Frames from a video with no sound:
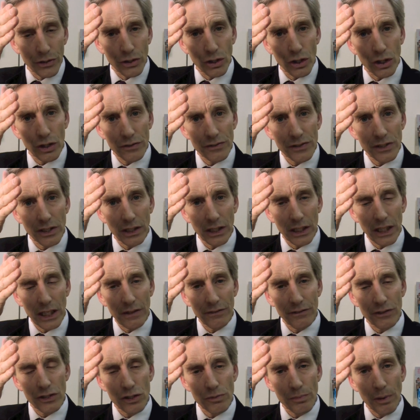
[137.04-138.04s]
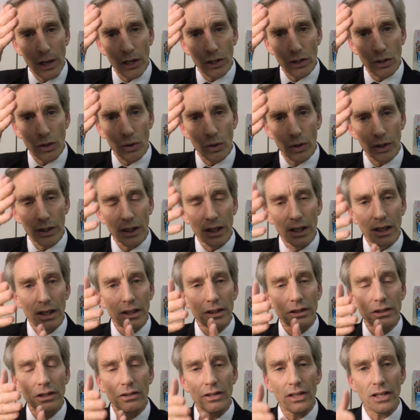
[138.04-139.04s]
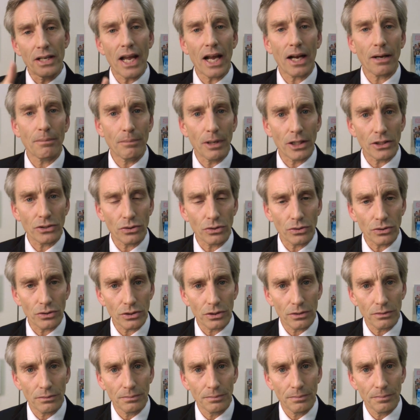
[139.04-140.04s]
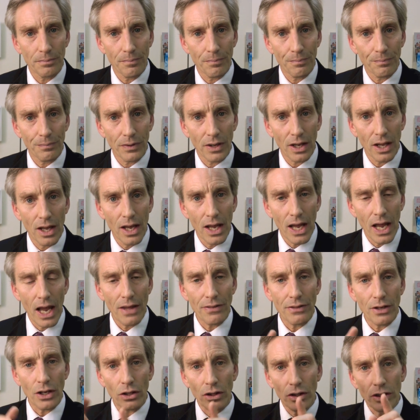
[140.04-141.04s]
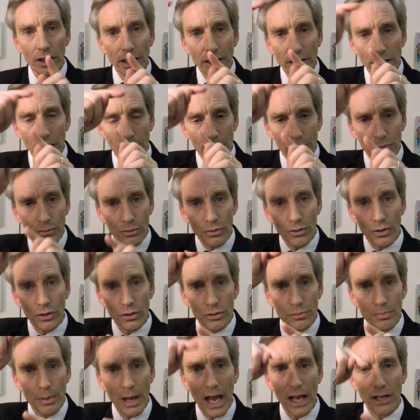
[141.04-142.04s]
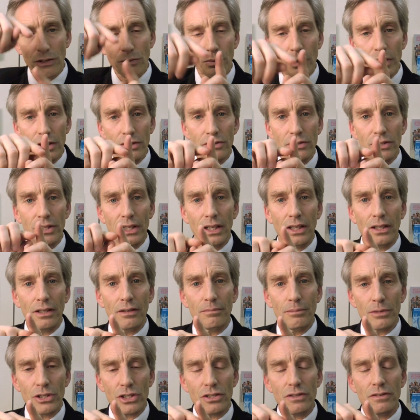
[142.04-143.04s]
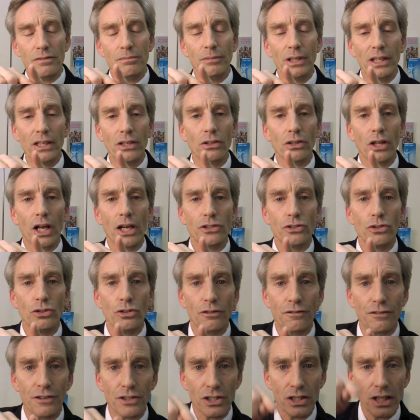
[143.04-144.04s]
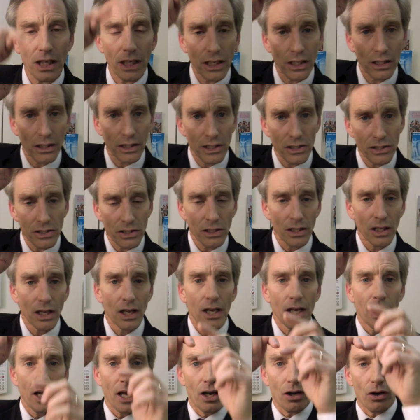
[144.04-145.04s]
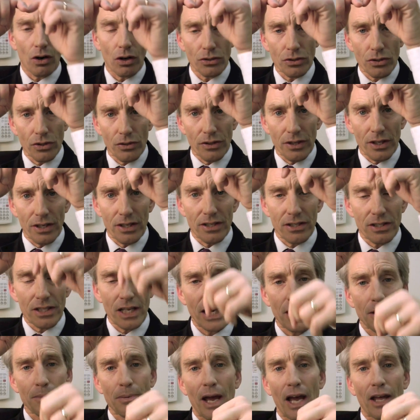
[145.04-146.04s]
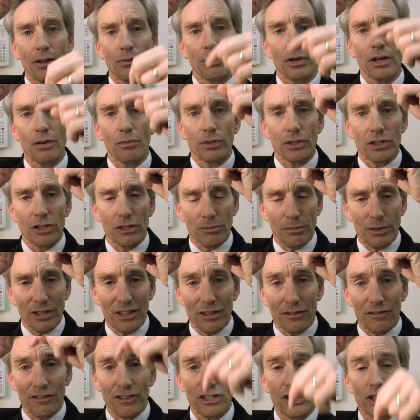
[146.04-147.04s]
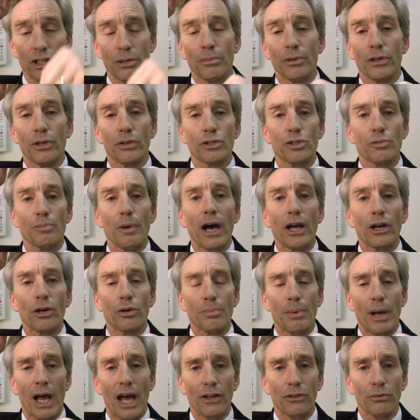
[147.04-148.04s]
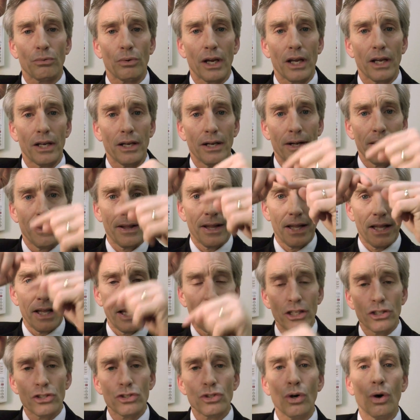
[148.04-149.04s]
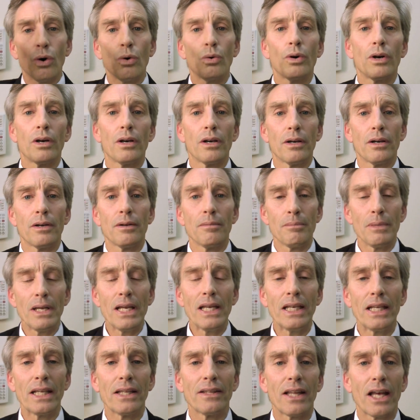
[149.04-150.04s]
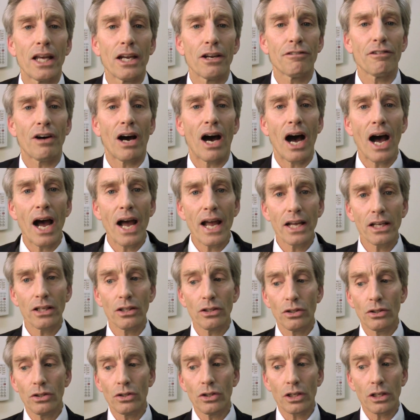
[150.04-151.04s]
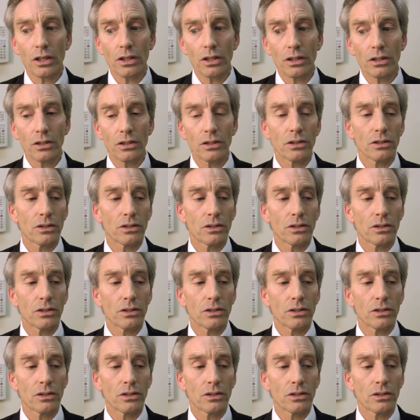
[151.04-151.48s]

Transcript: the nerves that leave the spinal cord to the neck muscles. And they're linked up through those pathways, the medial longitudinal fasciculus, and also the descending pathway, which would be the vestibulospinal pathway. So, meaning that if I look